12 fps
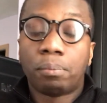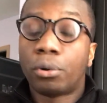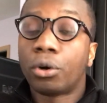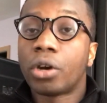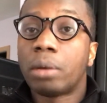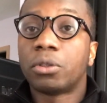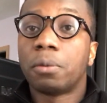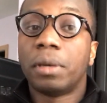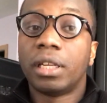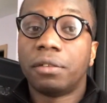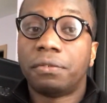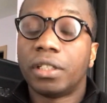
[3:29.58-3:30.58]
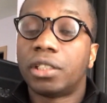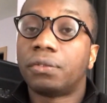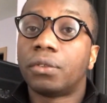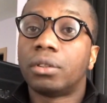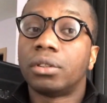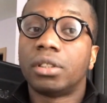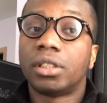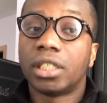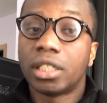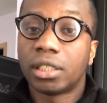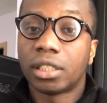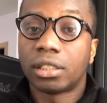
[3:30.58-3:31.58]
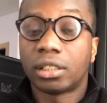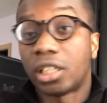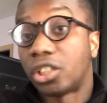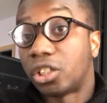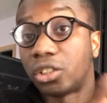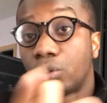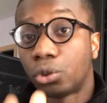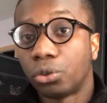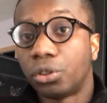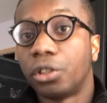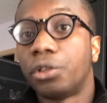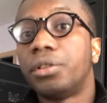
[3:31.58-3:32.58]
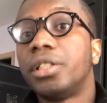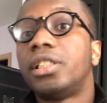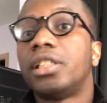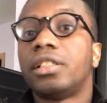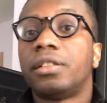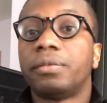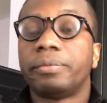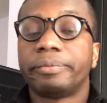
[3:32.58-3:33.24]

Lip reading: programs or benefits for the citizens, such as Social Security.